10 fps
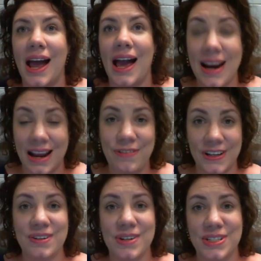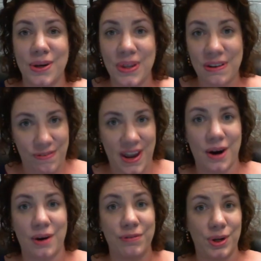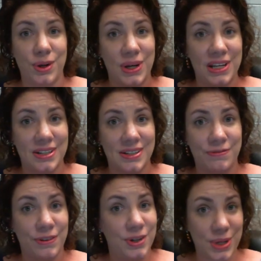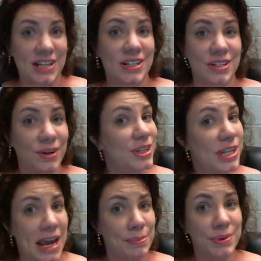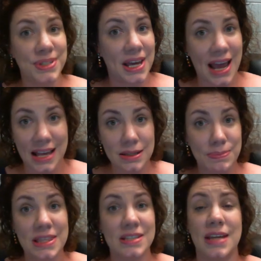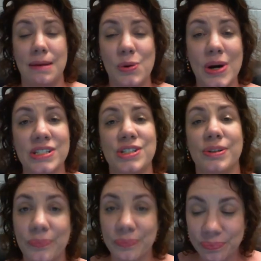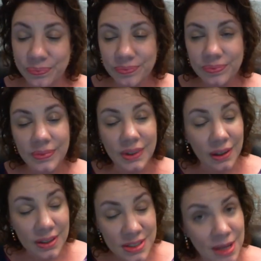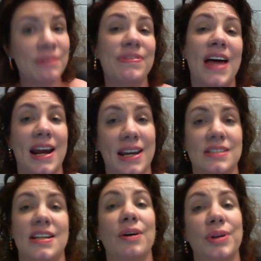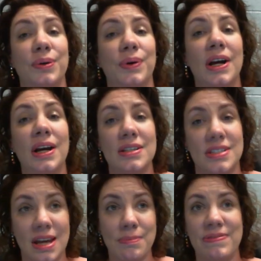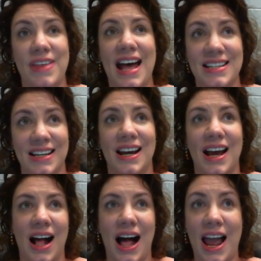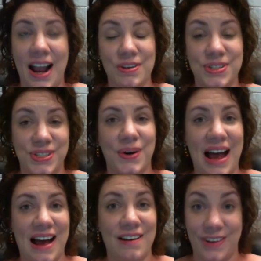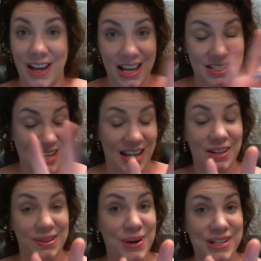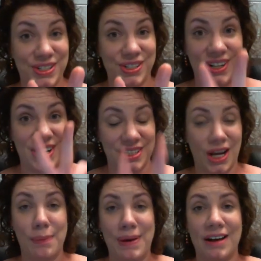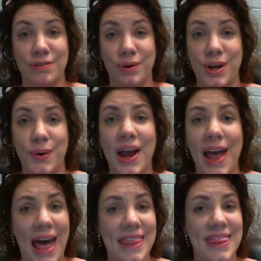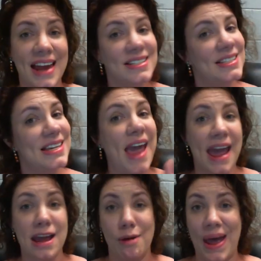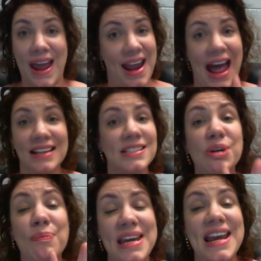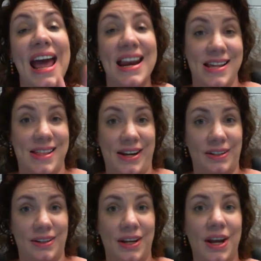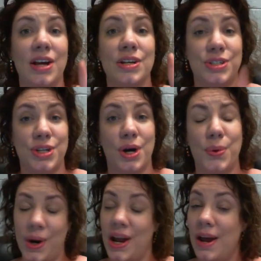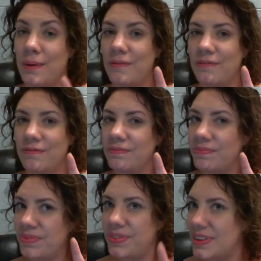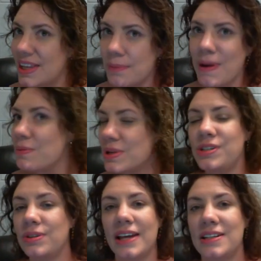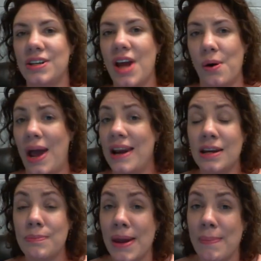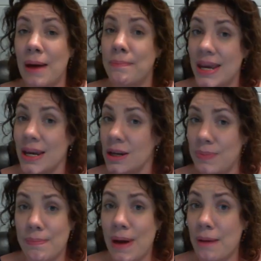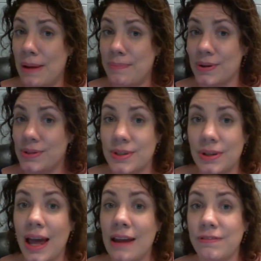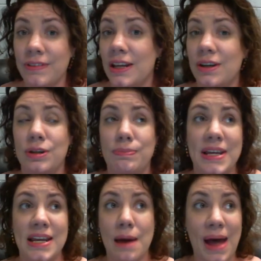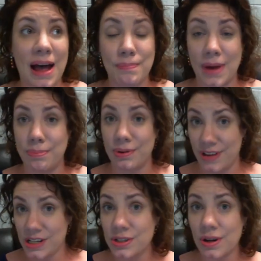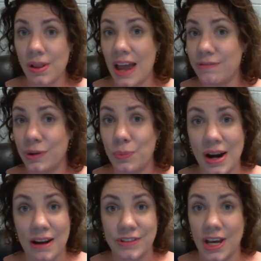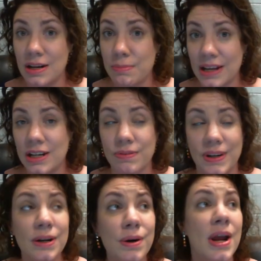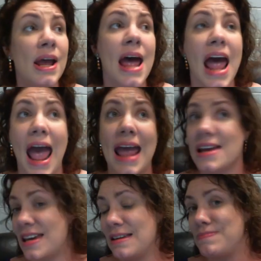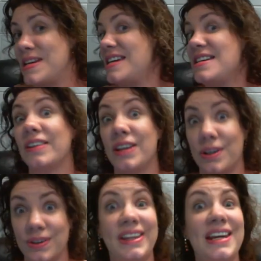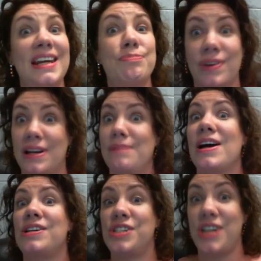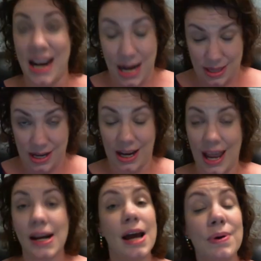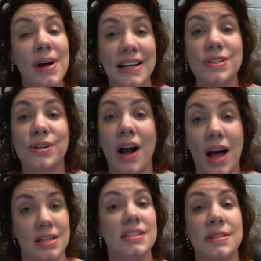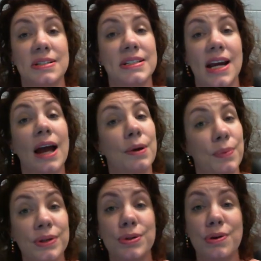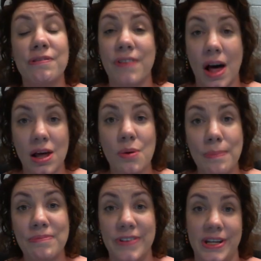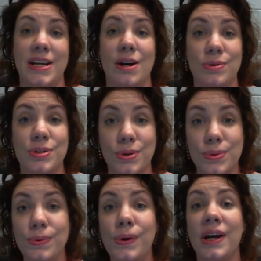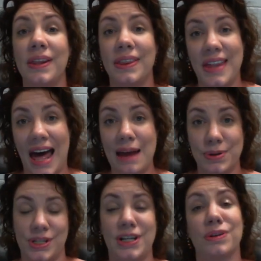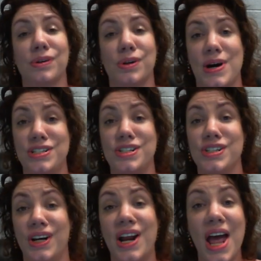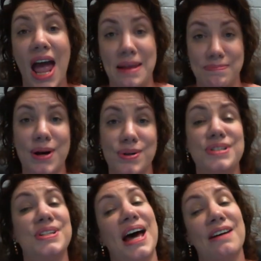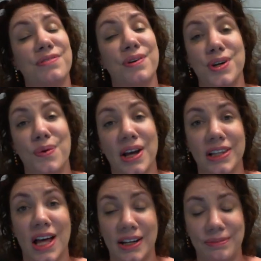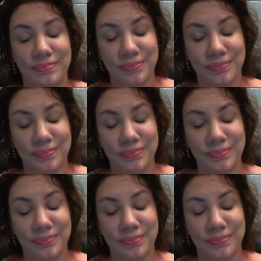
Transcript: And I figure it's only fair for you to get to turn the tables and ask me the same question. Some of that I can tell you. Some of that I also have a second question in Tophat for you, and that is the AMA. Ask me anything. So think about what you'd like to know. And it could be about me, it could be about my personal life, it could be about my professional life and what I've done in my career. It can be literally pretty much anything, and I will answer honestly. I will do a follow-up video to that particular question and post that for you online.